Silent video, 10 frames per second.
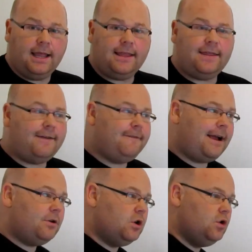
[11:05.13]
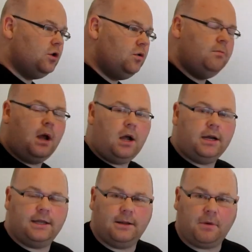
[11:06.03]
then they found a new
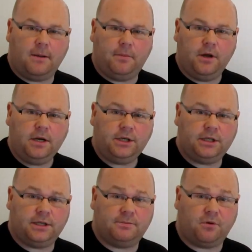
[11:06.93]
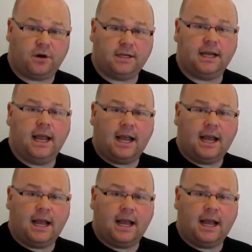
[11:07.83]
market that might purchase this product,